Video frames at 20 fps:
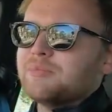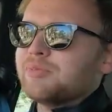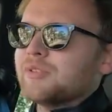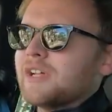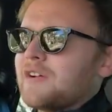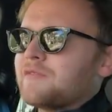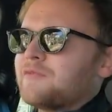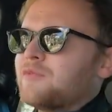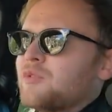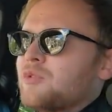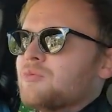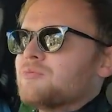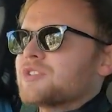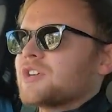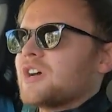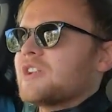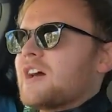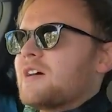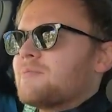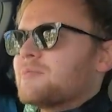platform
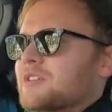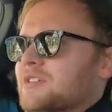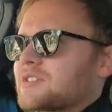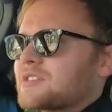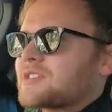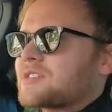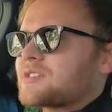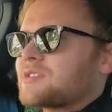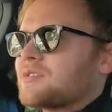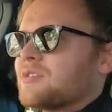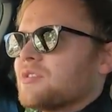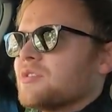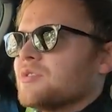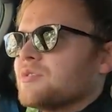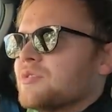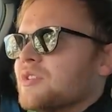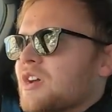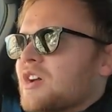dynamics, so